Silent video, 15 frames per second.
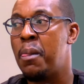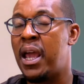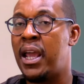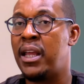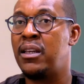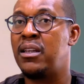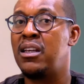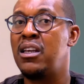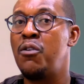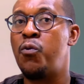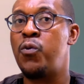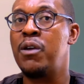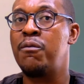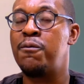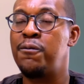And
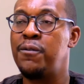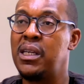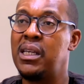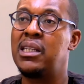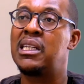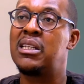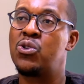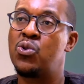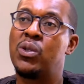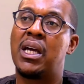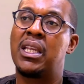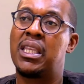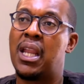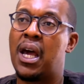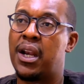if we feed into
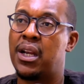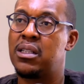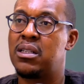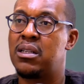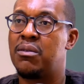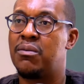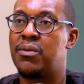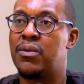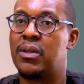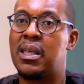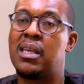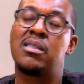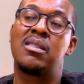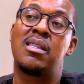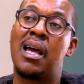that narrative,
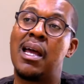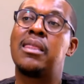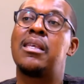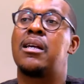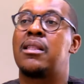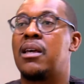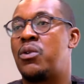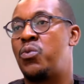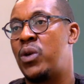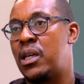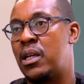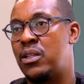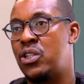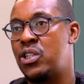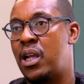there's nothing that we
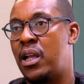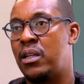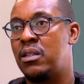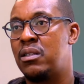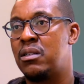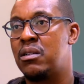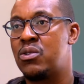can change.